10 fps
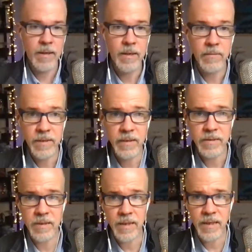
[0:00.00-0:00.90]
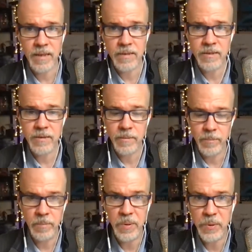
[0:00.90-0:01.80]
If that is the case,
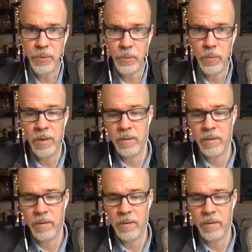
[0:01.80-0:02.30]
boo.